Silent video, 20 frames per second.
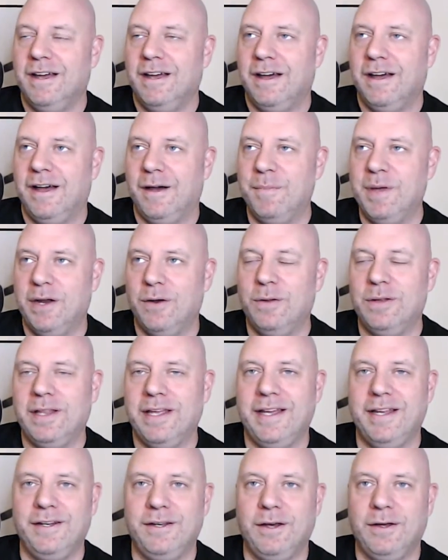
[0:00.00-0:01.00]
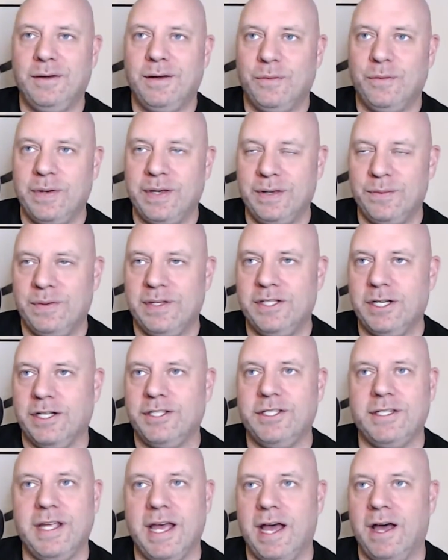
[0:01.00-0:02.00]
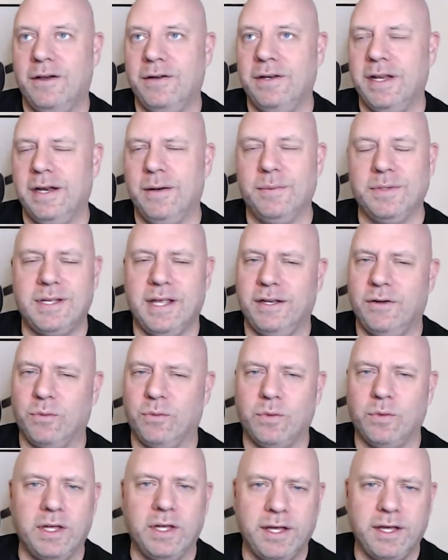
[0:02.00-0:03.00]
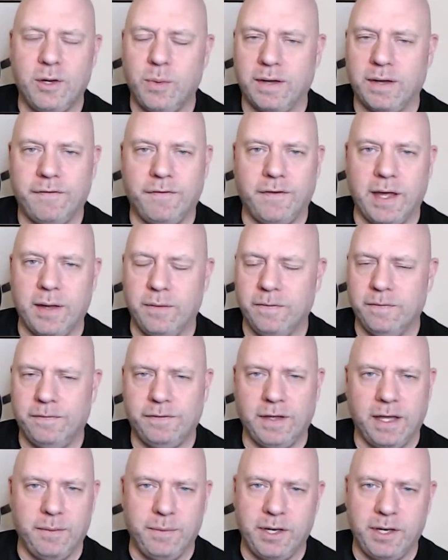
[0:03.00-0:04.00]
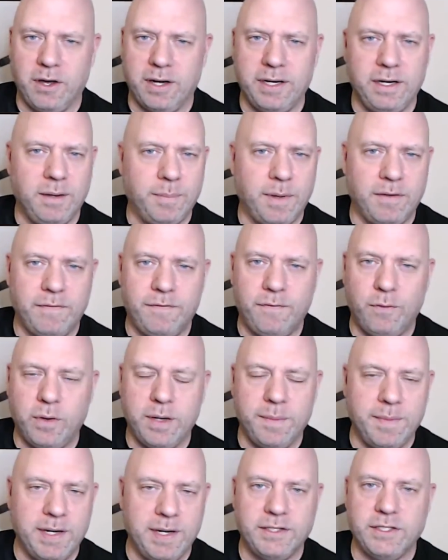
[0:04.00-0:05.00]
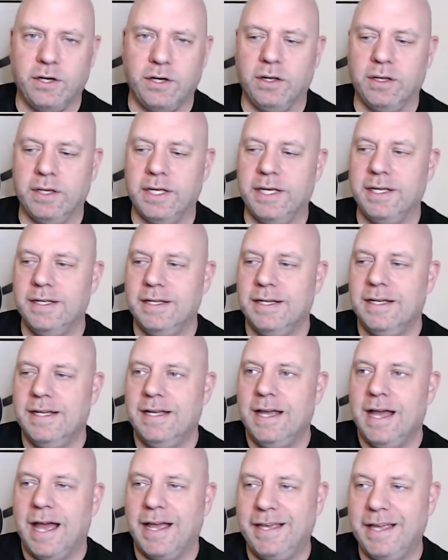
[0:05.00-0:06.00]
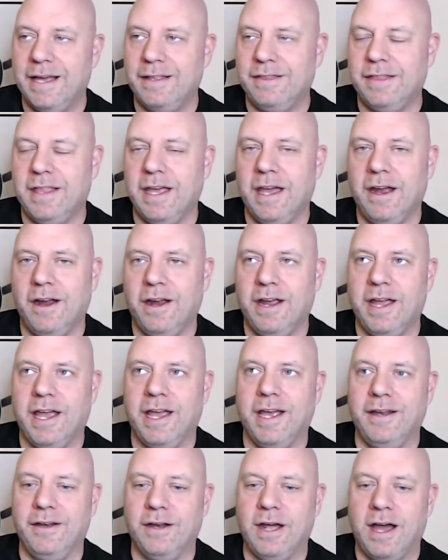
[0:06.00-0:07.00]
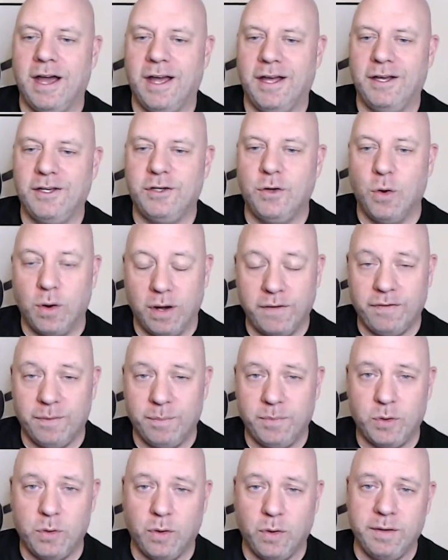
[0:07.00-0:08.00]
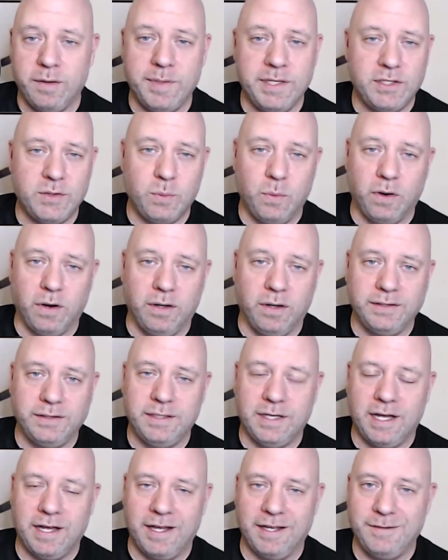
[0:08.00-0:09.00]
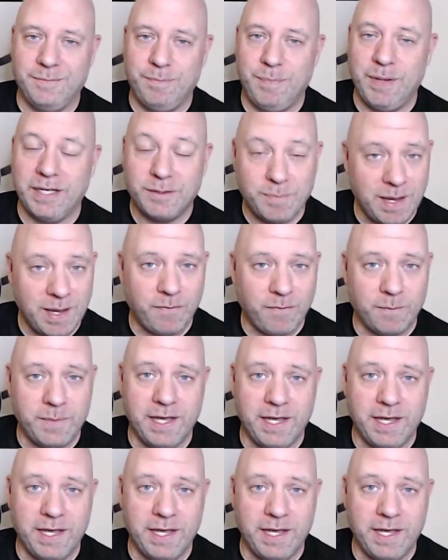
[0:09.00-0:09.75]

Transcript: I'm in Orlando. We touched down, and it was like a really quick flight. We got in about 40 minutes early. I get there, and Corey from Cory Meets World picked me up from the